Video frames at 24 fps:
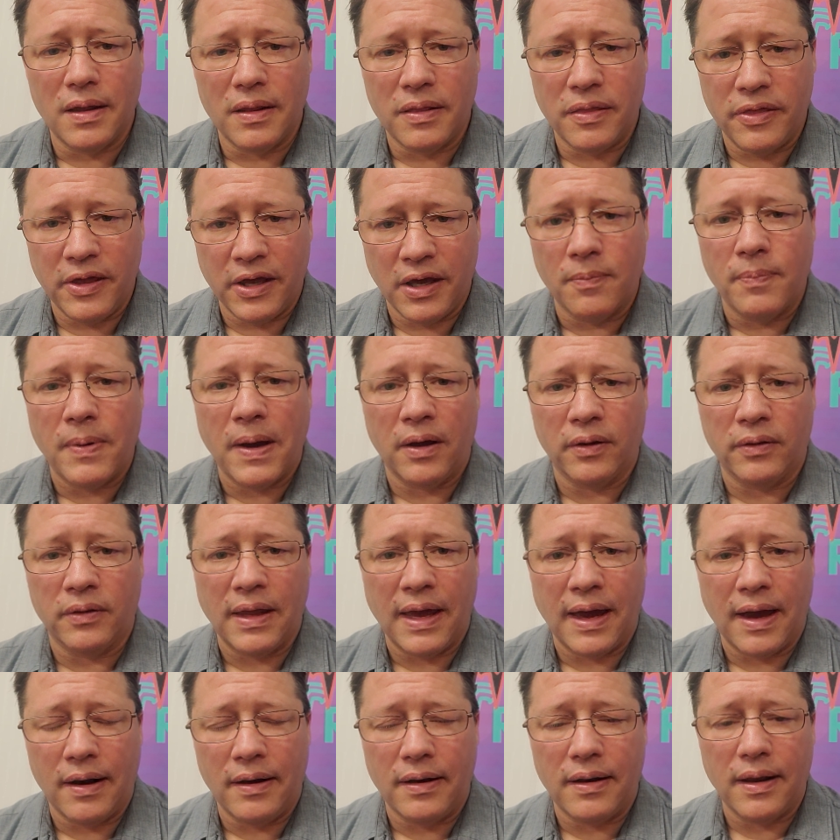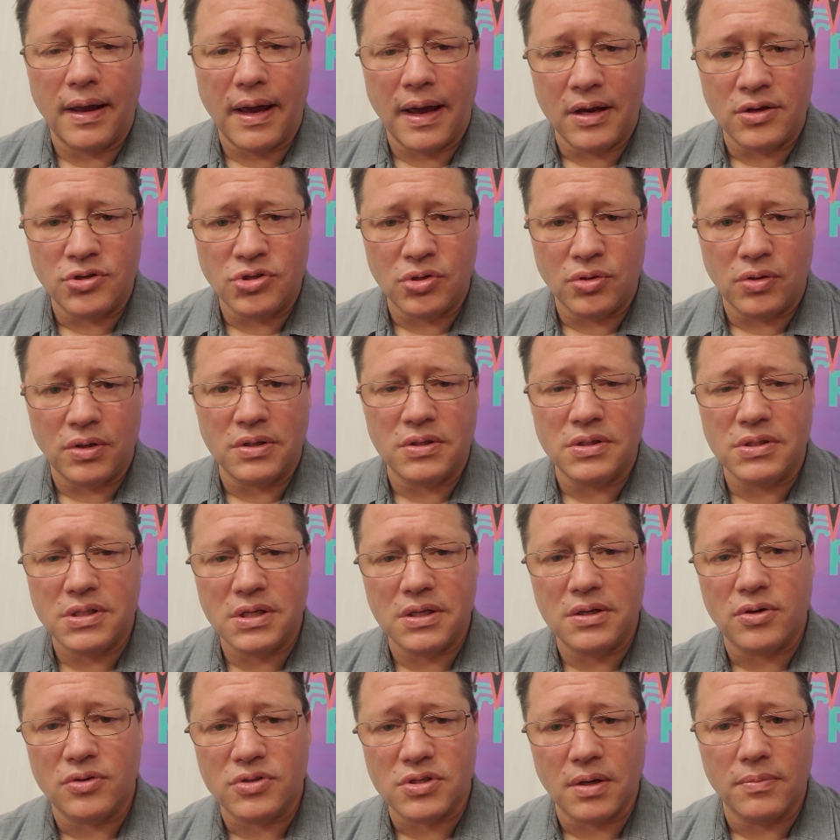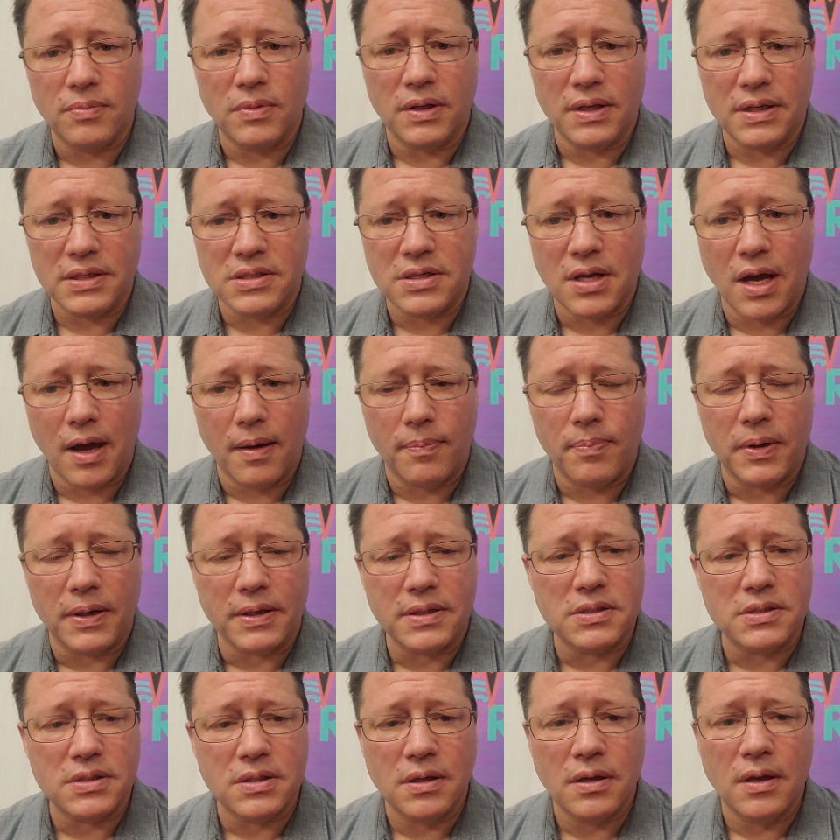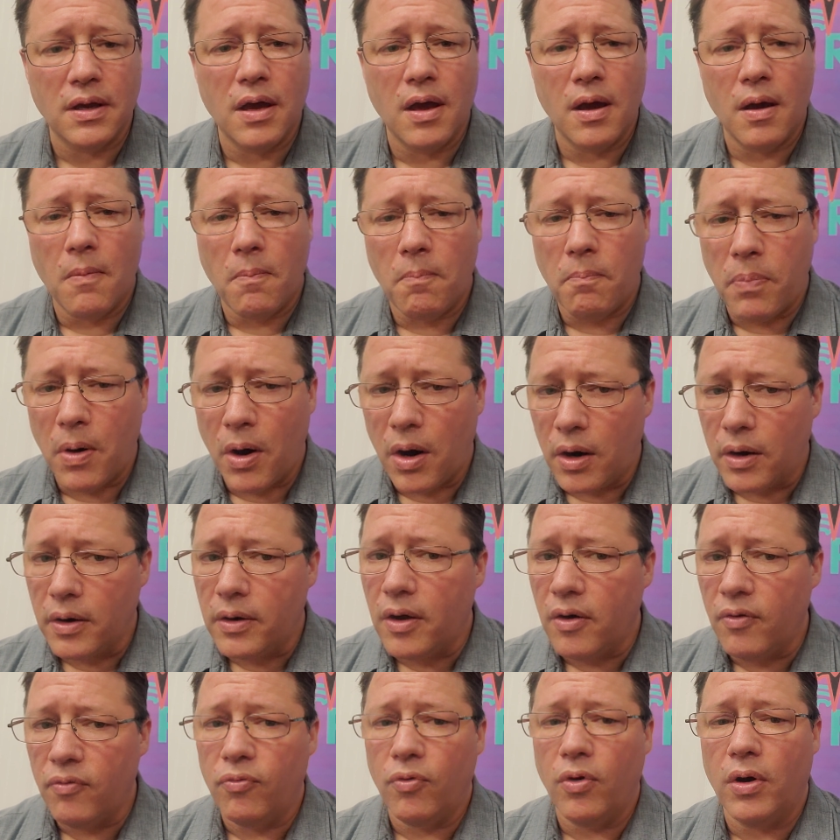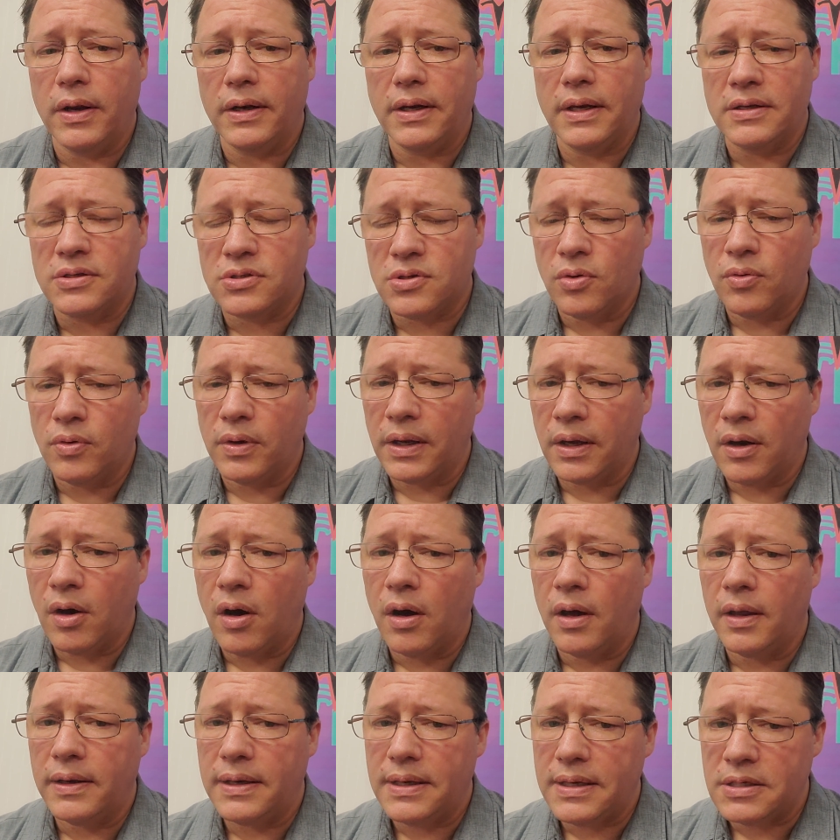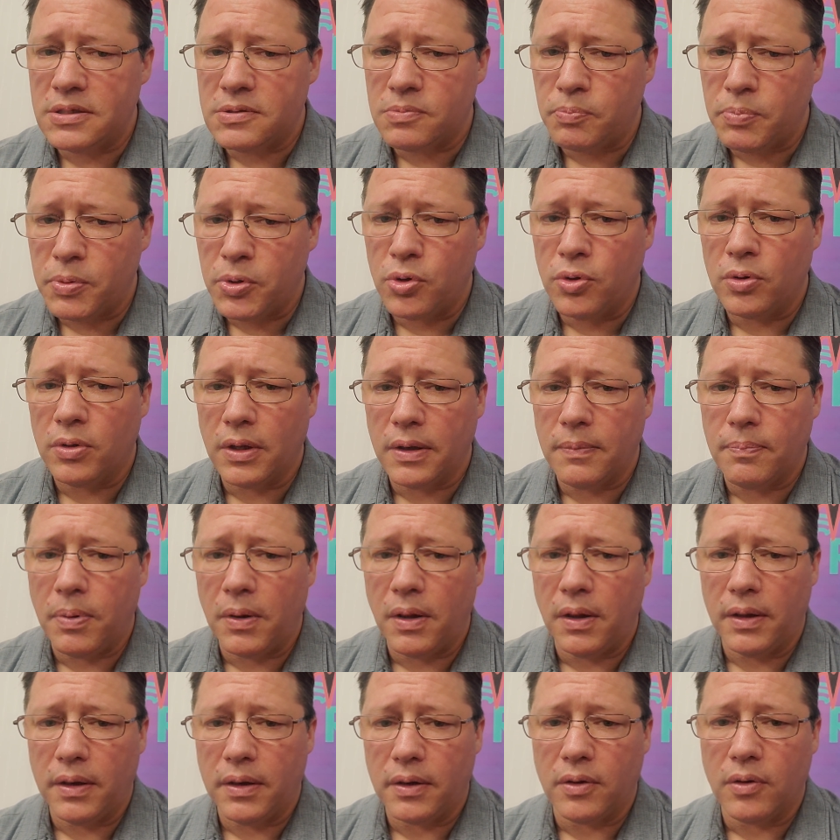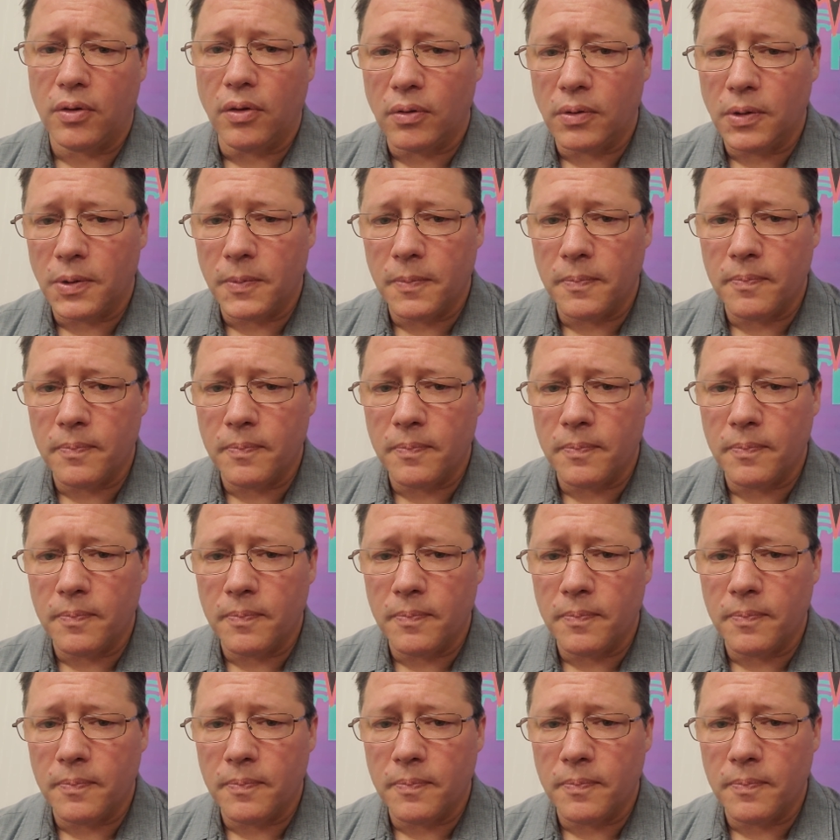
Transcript: Think about that as you consider some of these topics. Part of what is going on is purely political.